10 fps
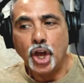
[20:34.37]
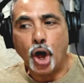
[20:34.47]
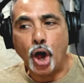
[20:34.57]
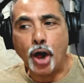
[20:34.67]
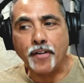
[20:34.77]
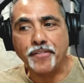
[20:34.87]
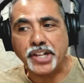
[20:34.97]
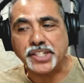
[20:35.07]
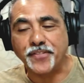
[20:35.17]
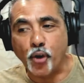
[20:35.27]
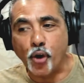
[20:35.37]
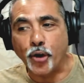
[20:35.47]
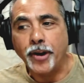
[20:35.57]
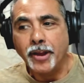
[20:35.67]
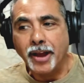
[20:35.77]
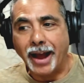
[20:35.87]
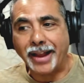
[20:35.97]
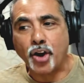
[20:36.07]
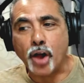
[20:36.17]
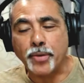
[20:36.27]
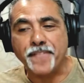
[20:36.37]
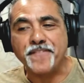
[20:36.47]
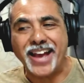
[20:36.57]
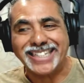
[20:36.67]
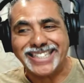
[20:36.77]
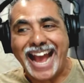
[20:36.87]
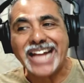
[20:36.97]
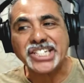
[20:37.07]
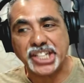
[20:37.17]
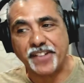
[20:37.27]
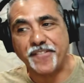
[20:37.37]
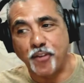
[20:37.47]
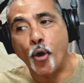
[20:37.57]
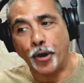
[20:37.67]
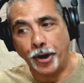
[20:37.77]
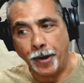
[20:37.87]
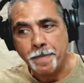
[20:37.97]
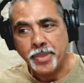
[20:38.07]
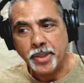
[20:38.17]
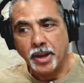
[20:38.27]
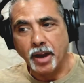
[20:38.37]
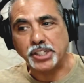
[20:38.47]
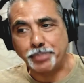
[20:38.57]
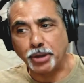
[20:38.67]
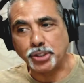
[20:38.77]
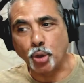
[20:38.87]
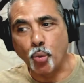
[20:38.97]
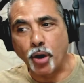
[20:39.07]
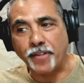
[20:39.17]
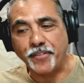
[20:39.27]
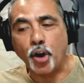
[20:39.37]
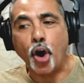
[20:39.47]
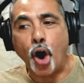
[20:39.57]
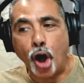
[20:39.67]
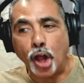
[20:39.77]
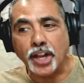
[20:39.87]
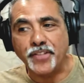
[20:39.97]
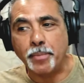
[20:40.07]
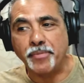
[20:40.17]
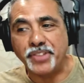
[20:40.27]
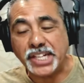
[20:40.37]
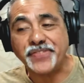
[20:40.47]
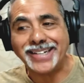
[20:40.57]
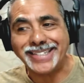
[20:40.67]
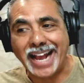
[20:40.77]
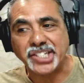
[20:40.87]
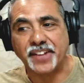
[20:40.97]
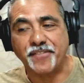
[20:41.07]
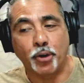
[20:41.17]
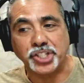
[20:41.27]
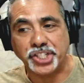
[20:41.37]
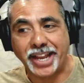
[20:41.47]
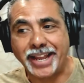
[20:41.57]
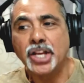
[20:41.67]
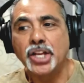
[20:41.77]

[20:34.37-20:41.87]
All of these four, I call them the Fantastic Four of spiritual warfare. All of them, these Fantastic Four say,